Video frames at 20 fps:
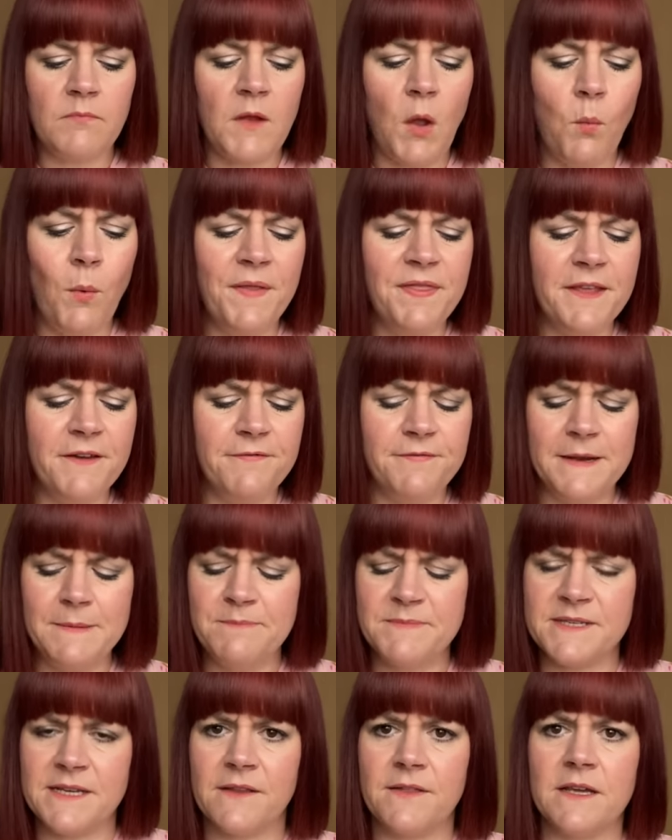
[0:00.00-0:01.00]
When they're
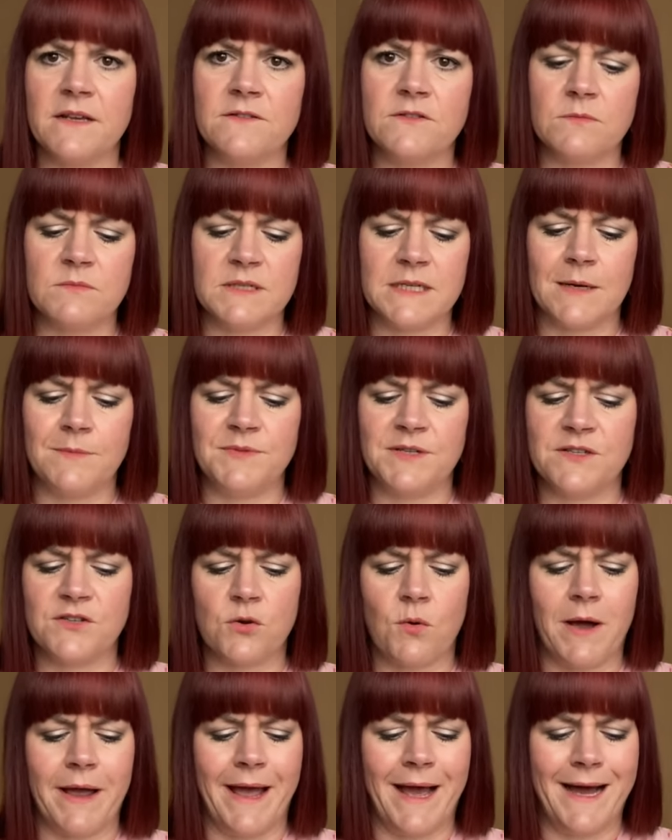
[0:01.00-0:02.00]
flimsy, I think sometimes it's
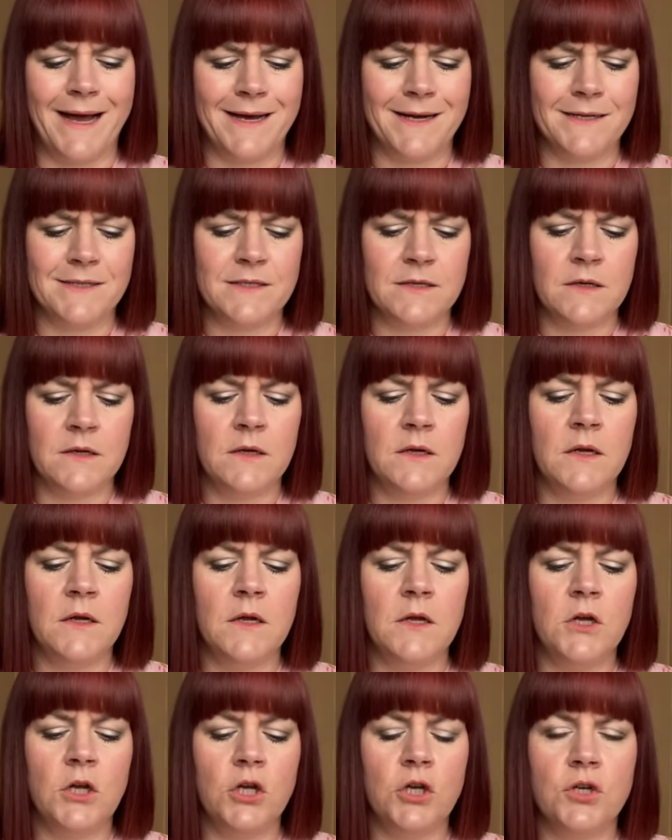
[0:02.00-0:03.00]
quite hard.
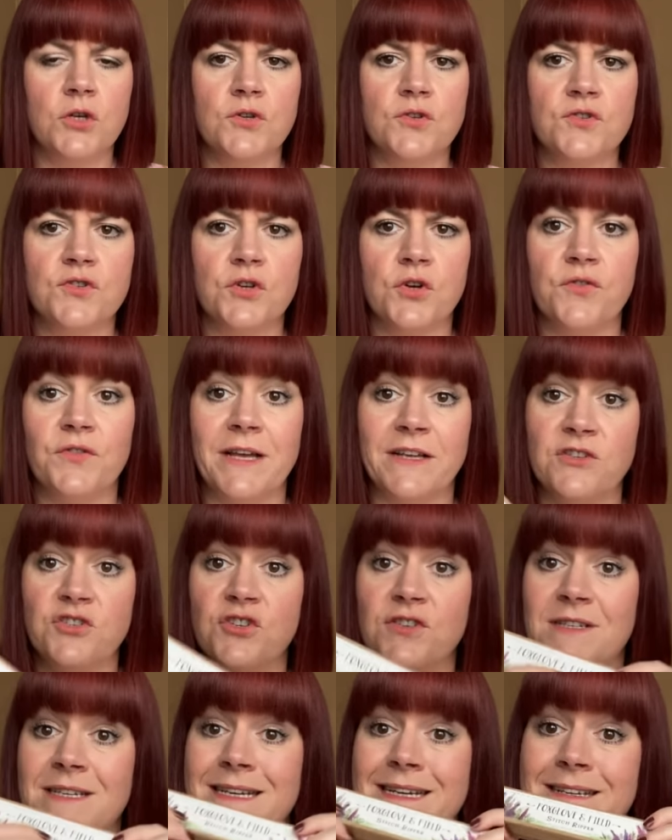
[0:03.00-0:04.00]
So that's
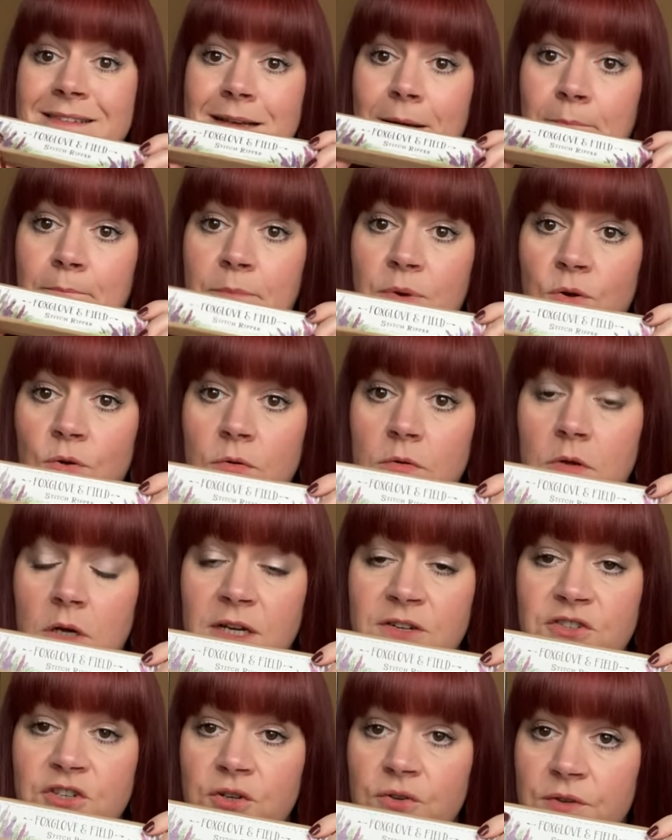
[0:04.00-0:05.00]
just an example.
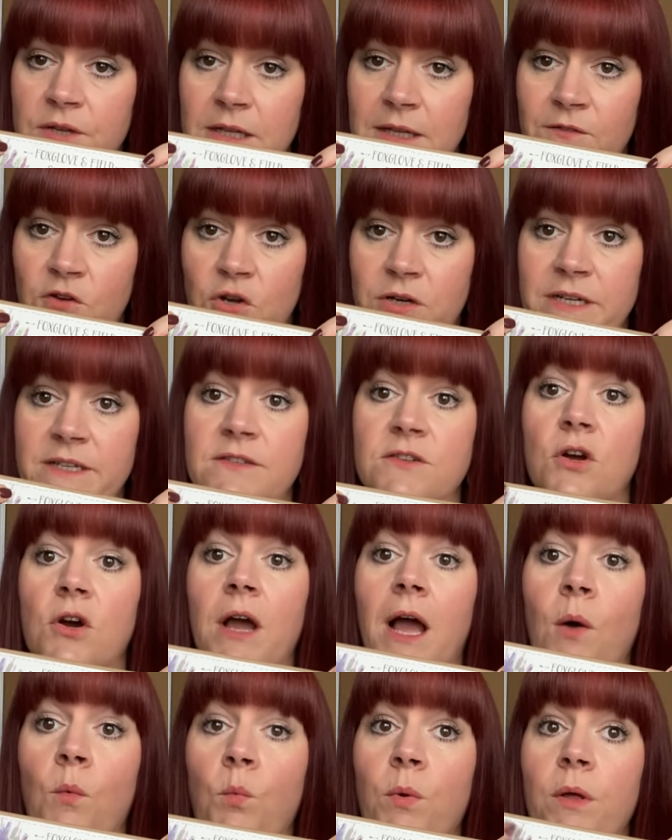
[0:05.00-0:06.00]
I don't think they've got any
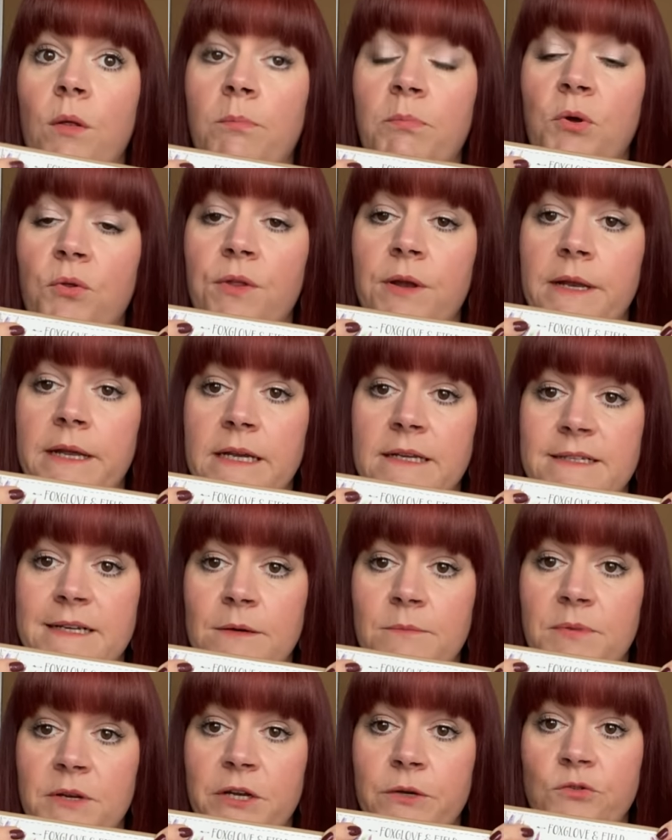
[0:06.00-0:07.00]
stock. I will put the link
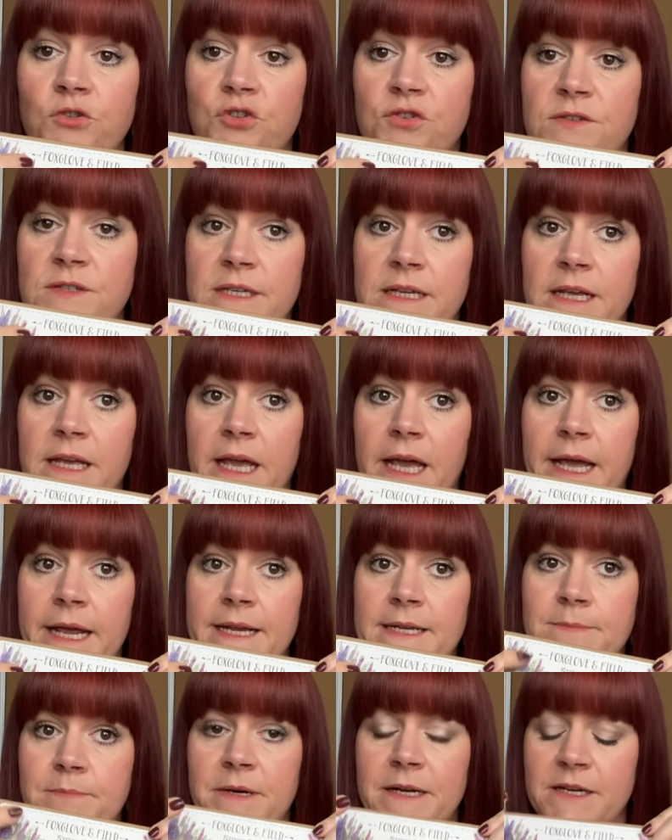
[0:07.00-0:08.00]
down below just in
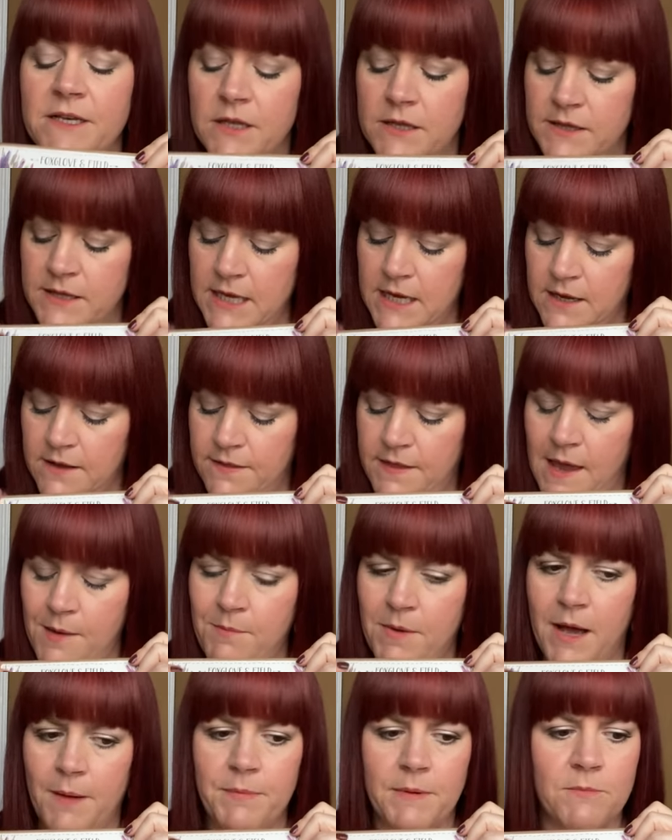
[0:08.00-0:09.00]
case, but I think they
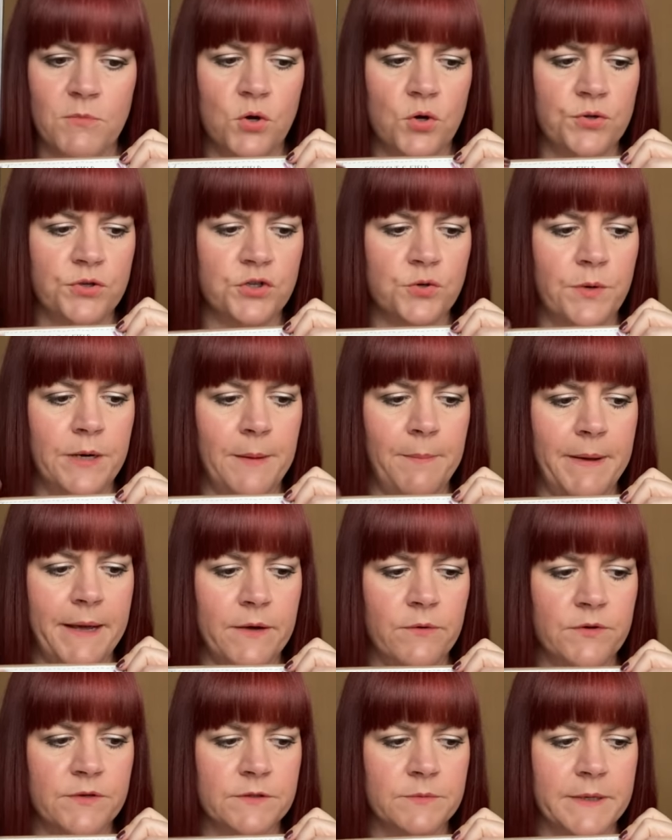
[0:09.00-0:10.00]
might be more than
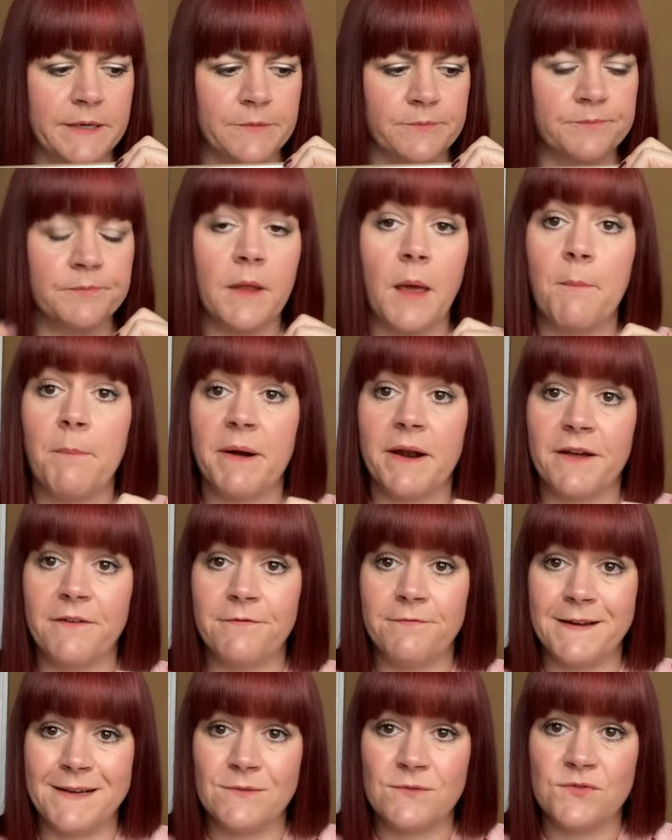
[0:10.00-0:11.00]
£20 as well. But I
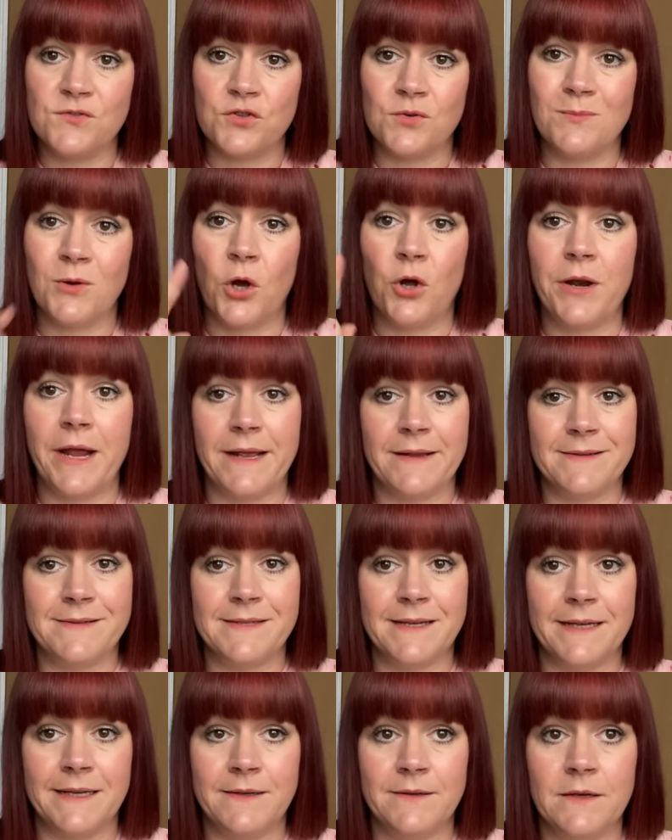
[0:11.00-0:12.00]
found some on
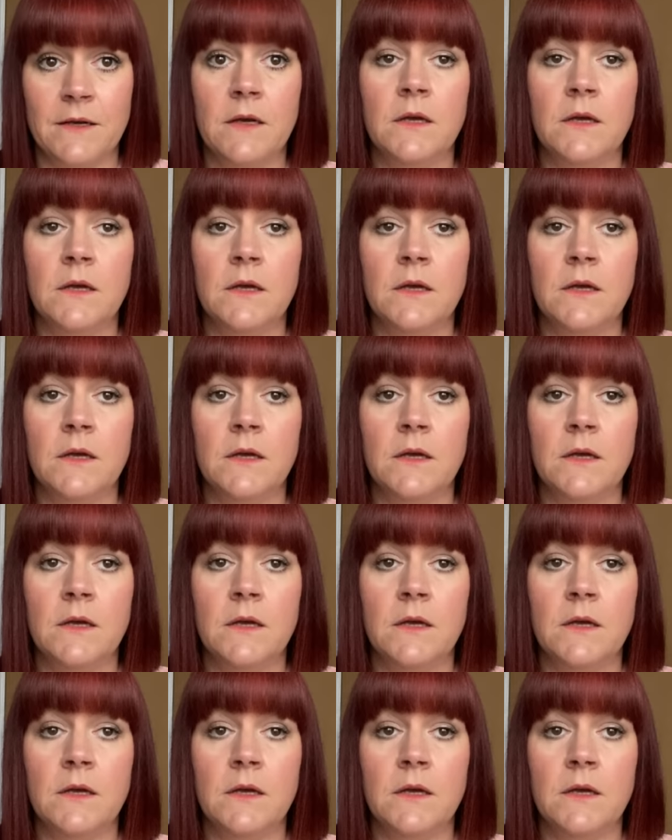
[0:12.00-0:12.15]
Etsy.